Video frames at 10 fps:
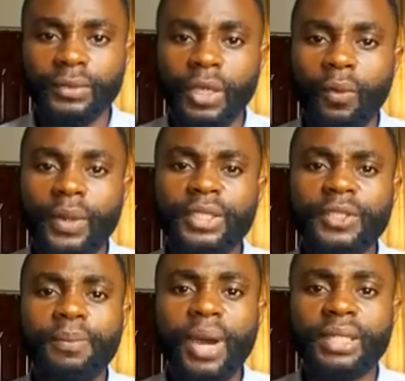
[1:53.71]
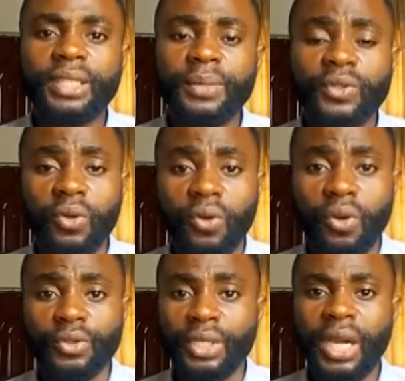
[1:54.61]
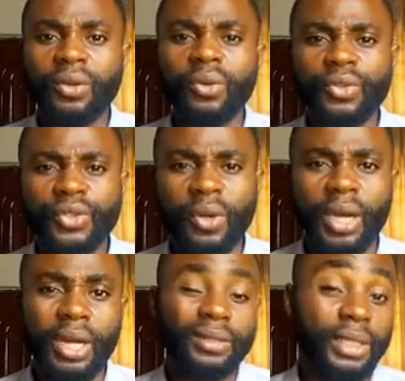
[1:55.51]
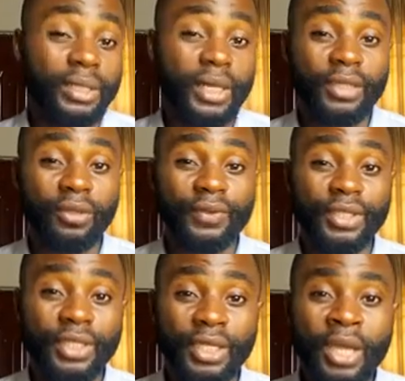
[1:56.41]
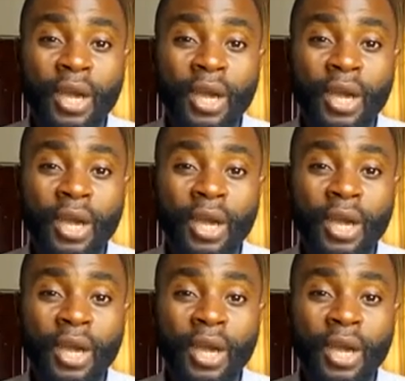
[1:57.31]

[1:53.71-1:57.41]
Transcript: And when this bad debt occur, you can't close your account at the end of the year